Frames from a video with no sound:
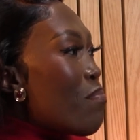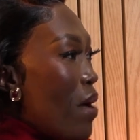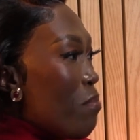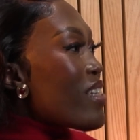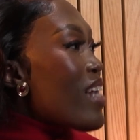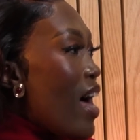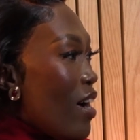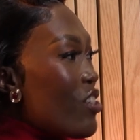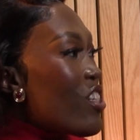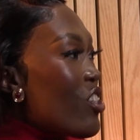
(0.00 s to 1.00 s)
bubbles
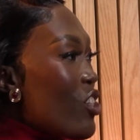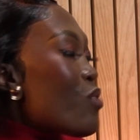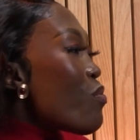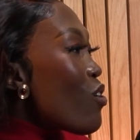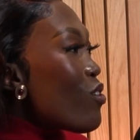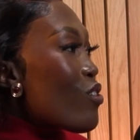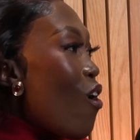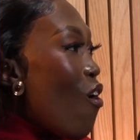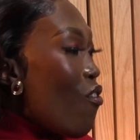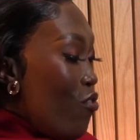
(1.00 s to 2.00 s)
out just because
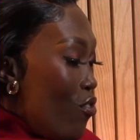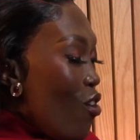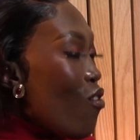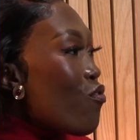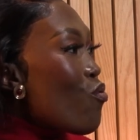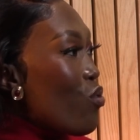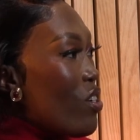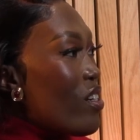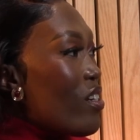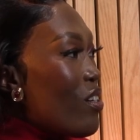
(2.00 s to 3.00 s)
of food.